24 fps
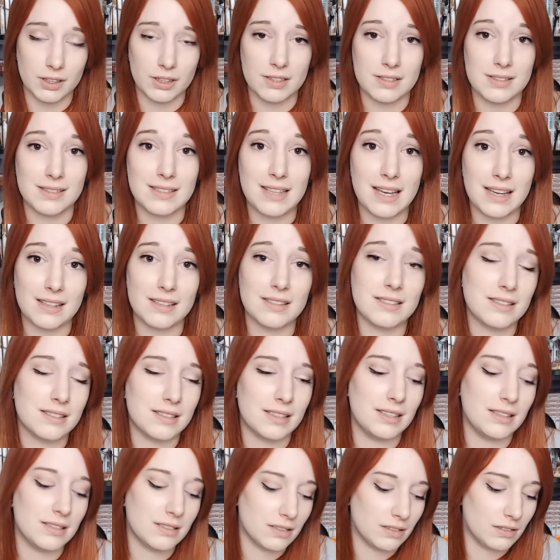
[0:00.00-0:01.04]
second
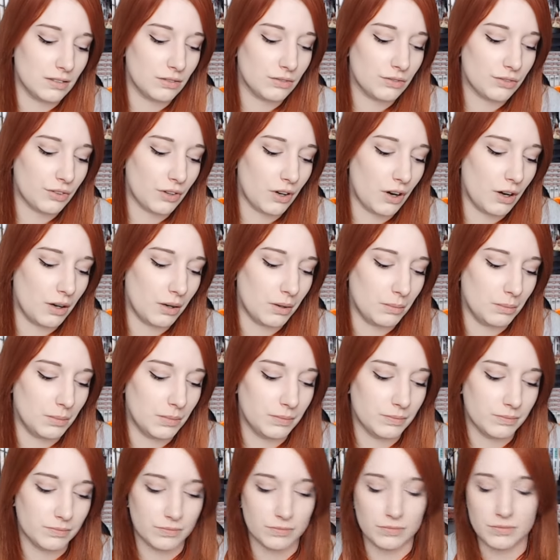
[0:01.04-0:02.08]
season
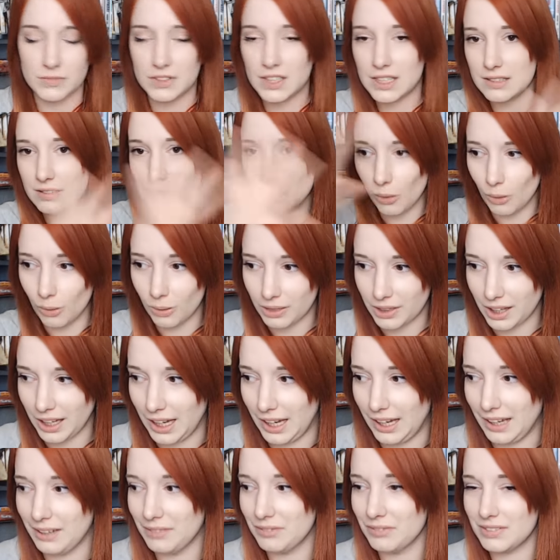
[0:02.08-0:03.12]
from this whole
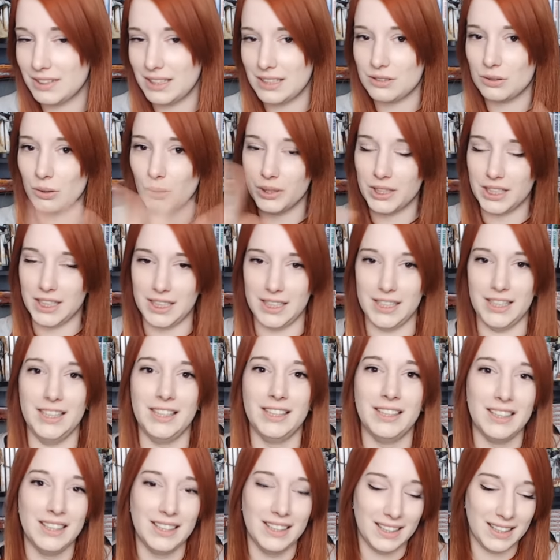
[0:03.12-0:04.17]
year
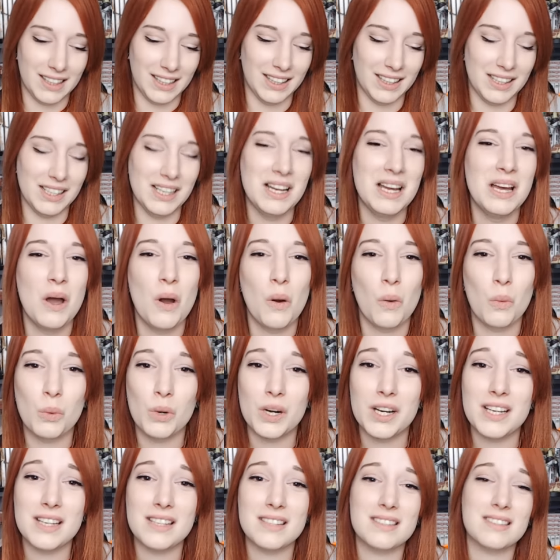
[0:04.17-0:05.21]

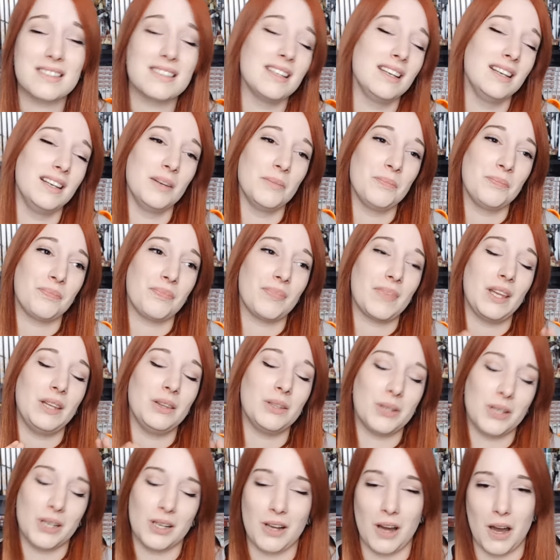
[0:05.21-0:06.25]
was
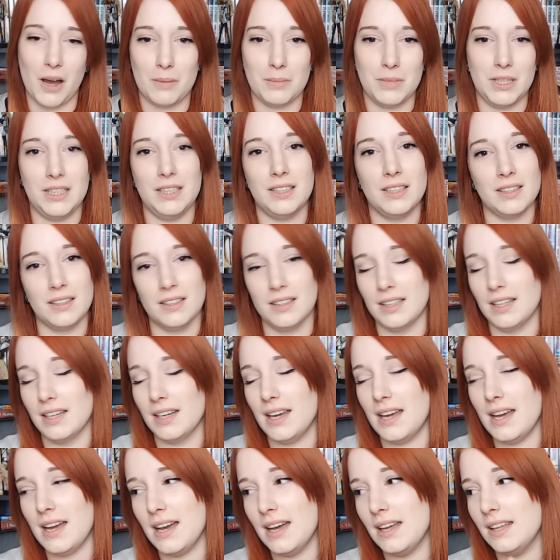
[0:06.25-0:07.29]
Noragami.
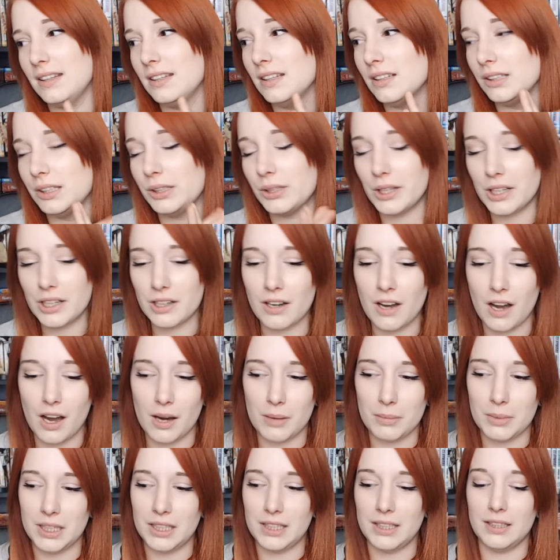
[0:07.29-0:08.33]
And
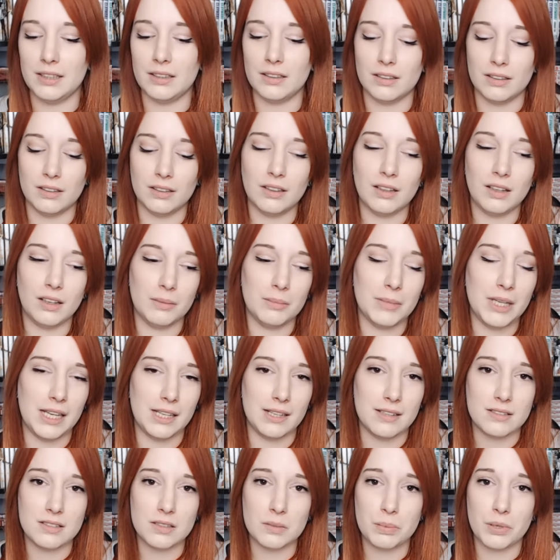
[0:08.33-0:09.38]
Noragami, oh man,
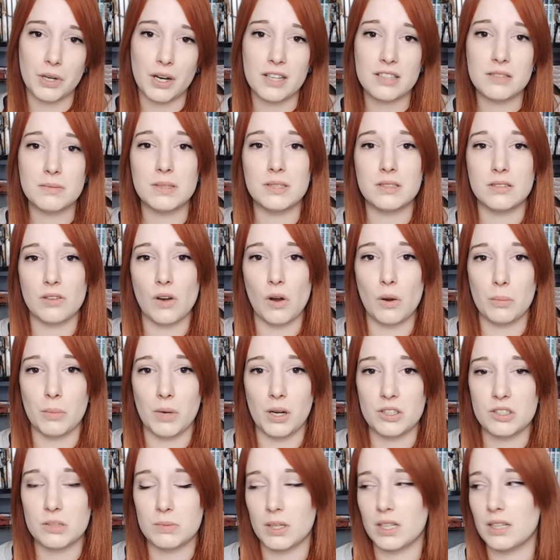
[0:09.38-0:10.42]
it surprised me so
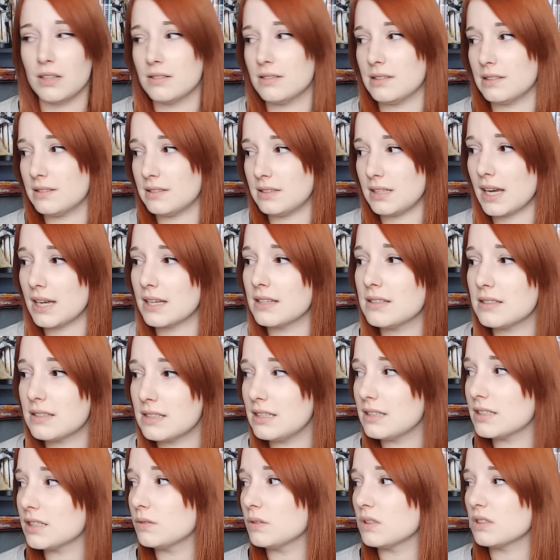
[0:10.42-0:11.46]
much because the second
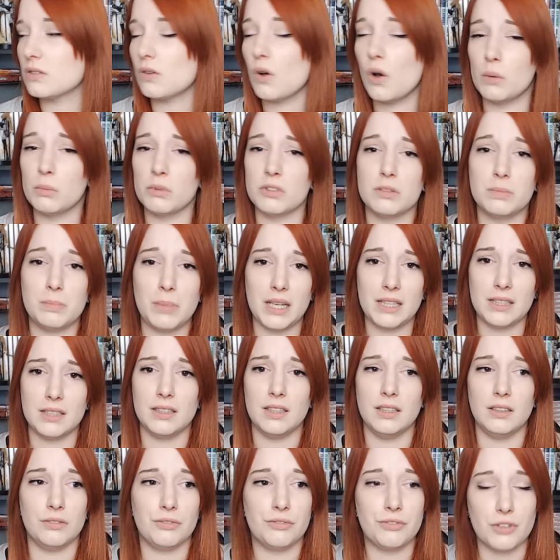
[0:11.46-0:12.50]
season was almost better
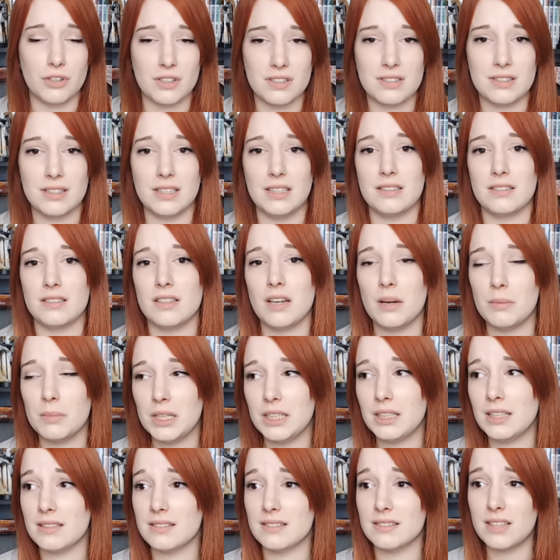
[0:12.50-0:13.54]
than the first season. I
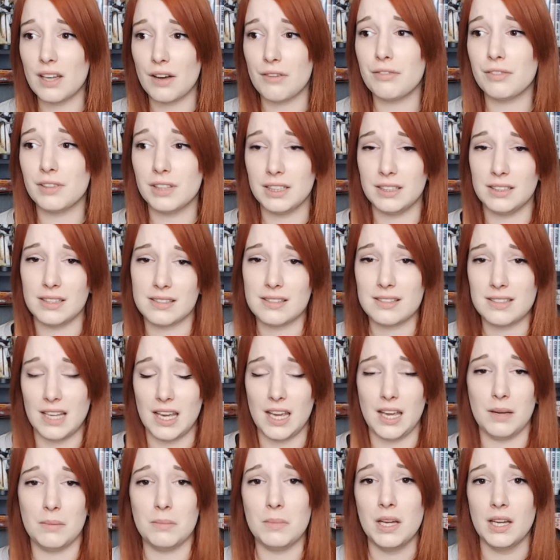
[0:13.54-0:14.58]
mean, it's definitely the
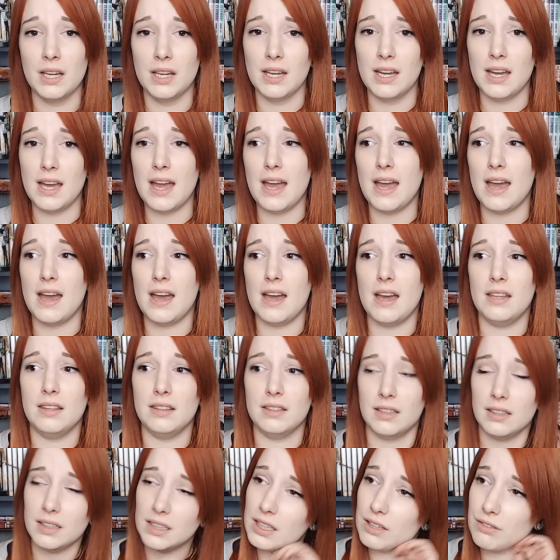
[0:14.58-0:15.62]
same,
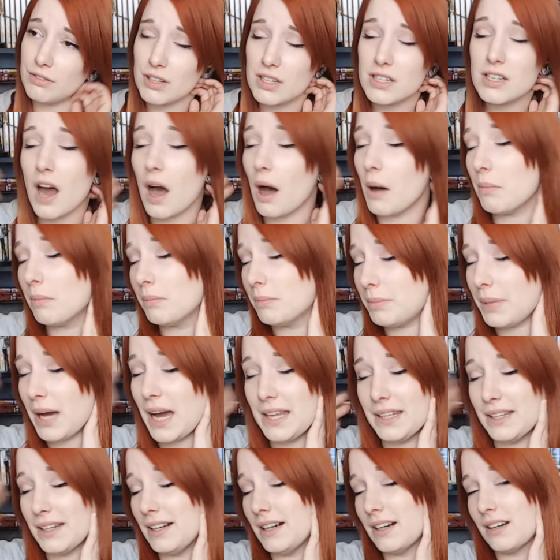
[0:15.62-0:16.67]
and even not
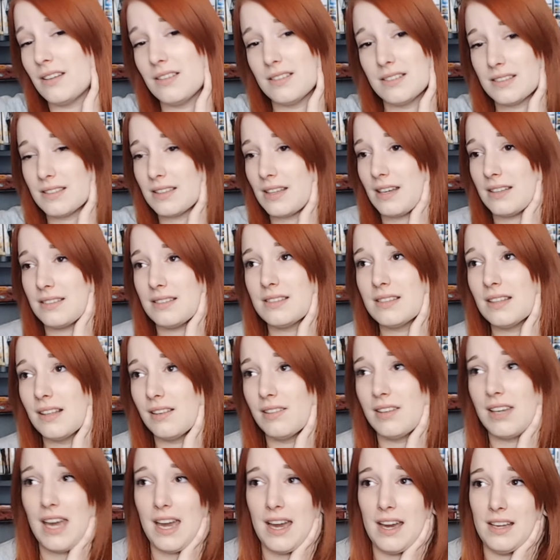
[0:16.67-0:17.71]
better, because I
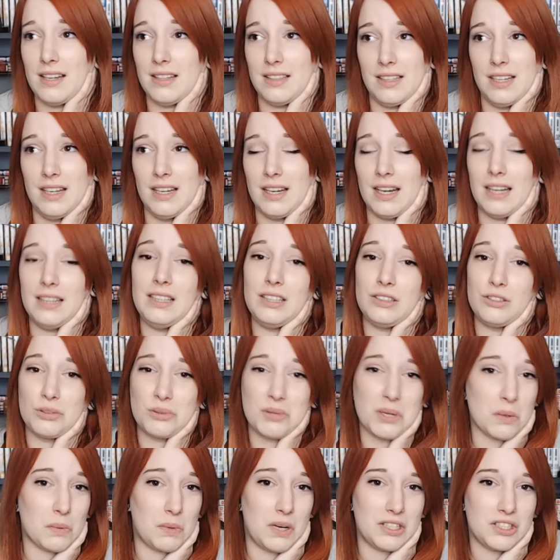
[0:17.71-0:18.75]
need to
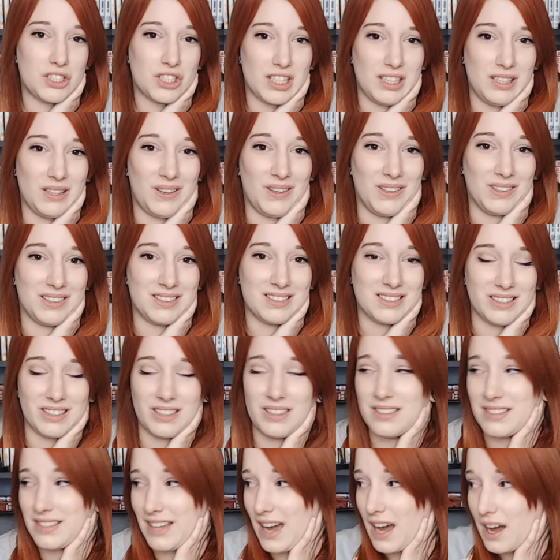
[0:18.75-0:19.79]
rewatch it, honestly,
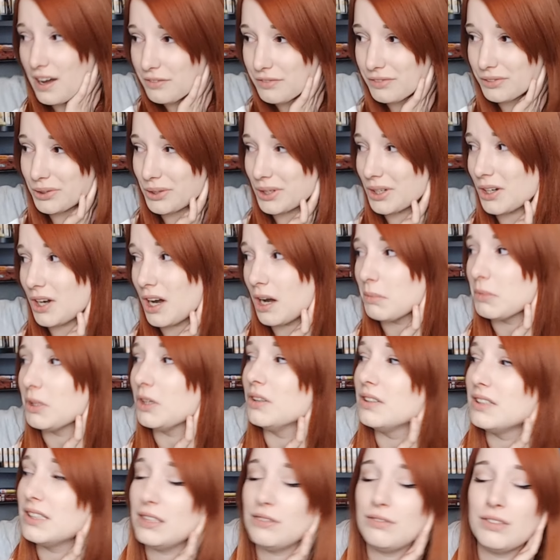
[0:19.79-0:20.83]
because I have Noragami
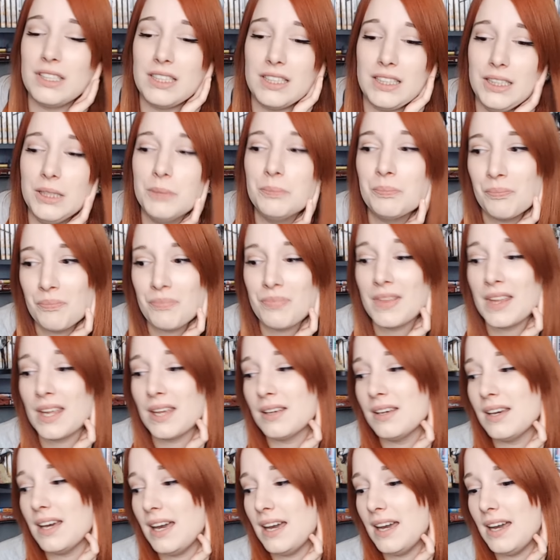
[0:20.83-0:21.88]
on DVD,
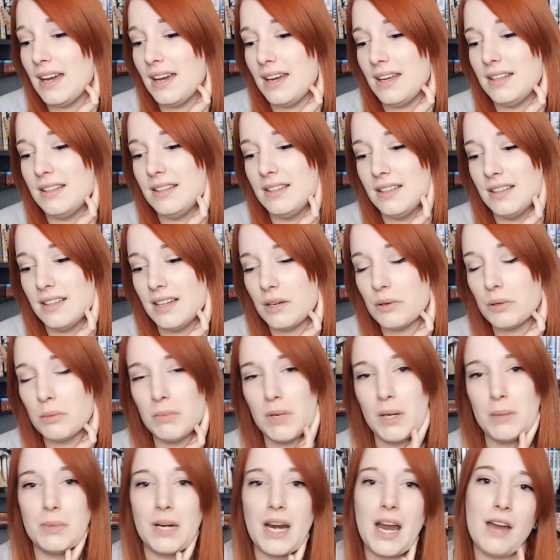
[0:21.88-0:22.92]
and I
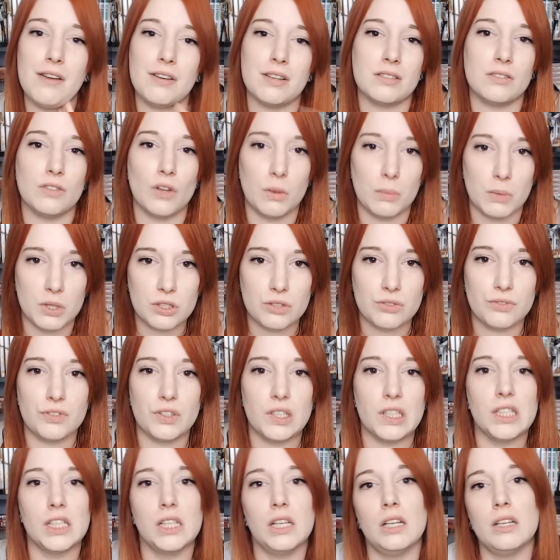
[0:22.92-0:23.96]
remember having so much
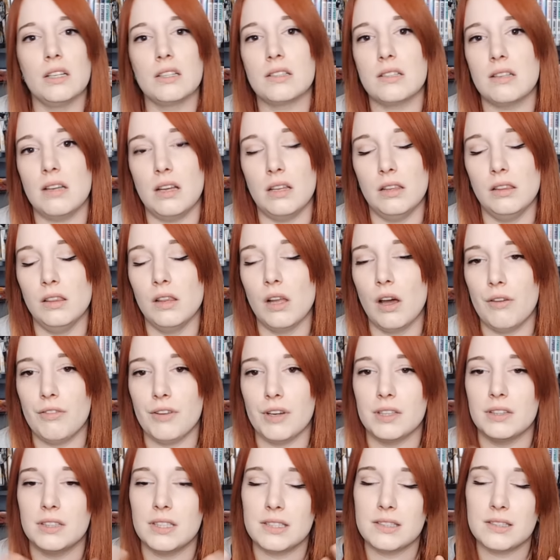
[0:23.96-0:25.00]
feels and
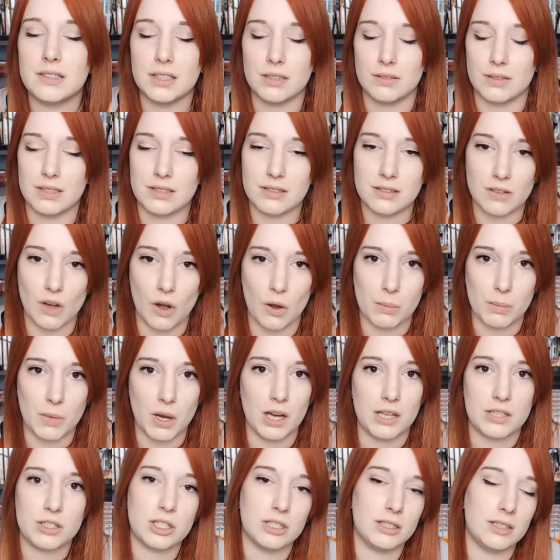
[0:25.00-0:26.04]
loving the series so
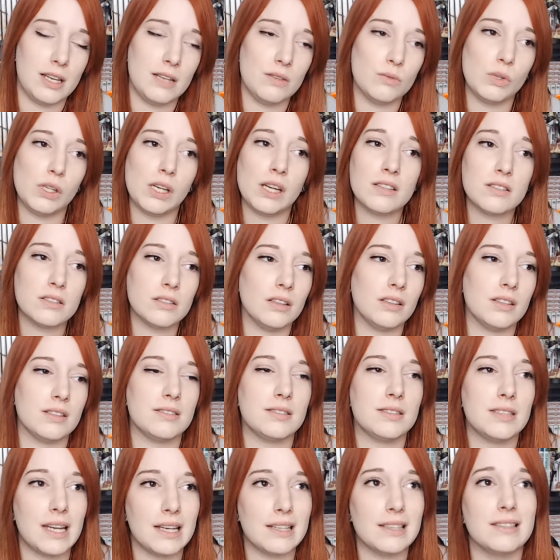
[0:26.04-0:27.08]
much. And then when I saw the
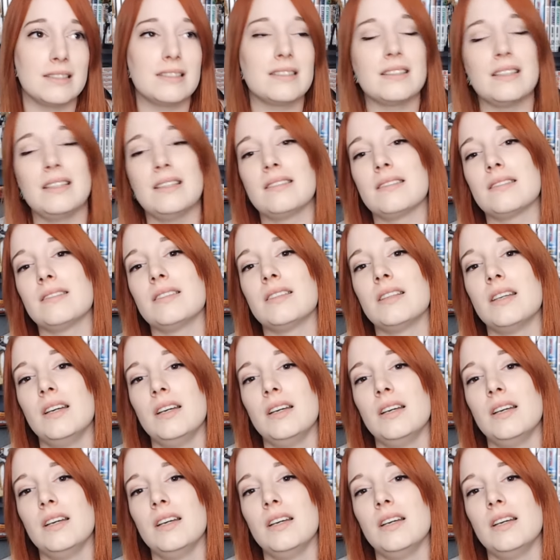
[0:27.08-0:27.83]
second season,